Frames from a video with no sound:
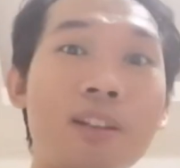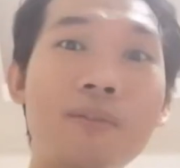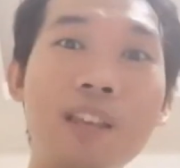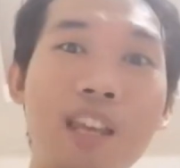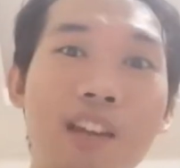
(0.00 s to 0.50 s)

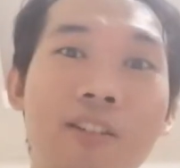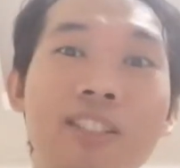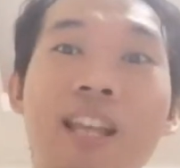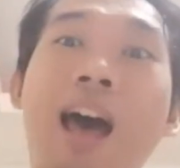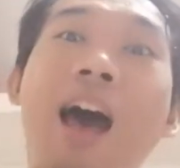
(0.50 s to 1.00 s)
of
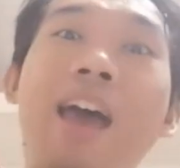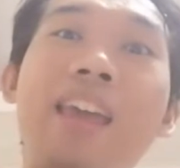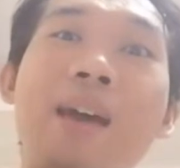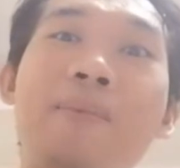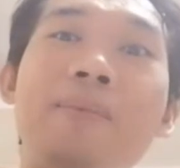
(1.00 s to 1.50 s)
years, I
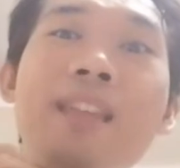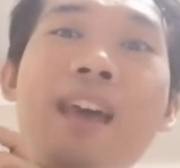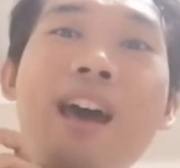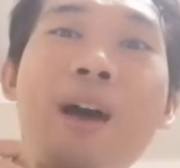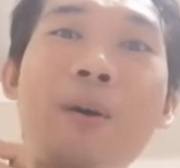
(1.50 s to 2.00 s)
am
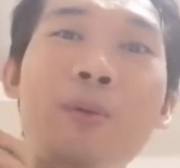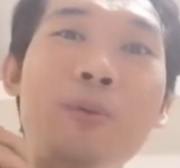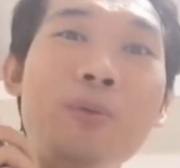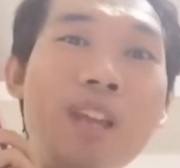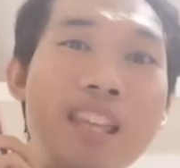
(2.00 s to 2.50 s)
now
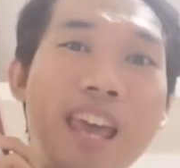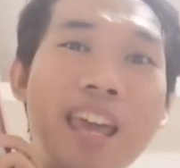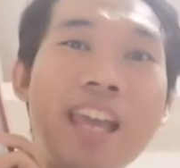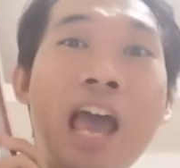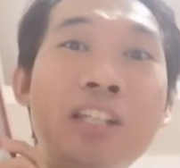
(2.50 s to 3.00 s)

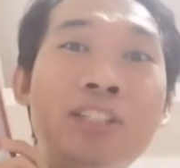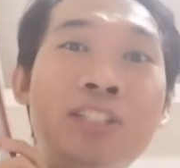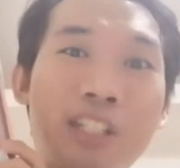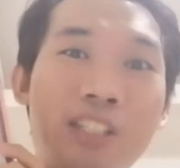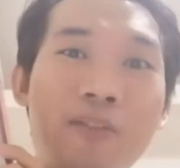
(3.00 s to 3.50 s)
reading
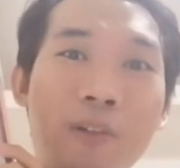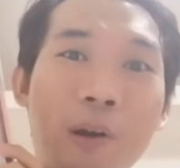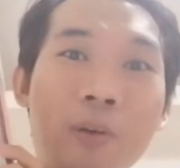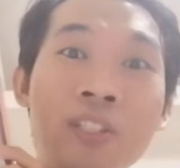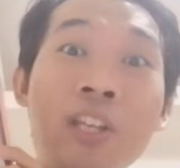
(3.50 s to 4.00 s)
Six of
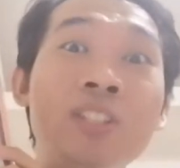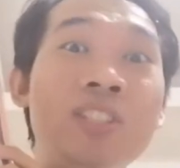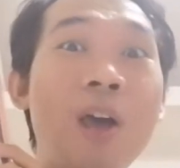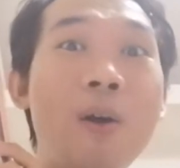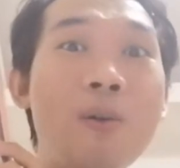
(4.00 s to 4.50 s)
Crows.
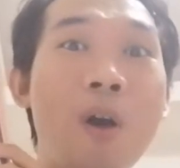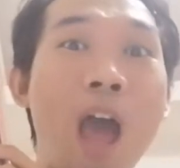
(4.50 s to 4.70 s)
So,